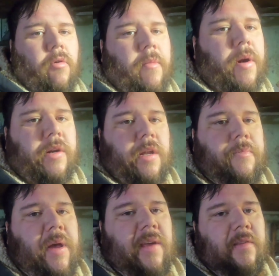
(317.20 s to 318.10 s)
Walmart
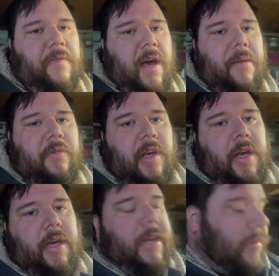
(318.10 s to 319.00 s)
didn't pass the vibe
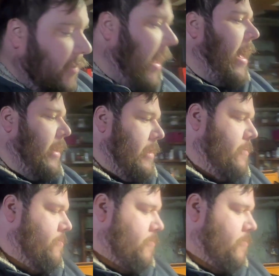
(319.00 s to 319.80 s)
check and it's dead.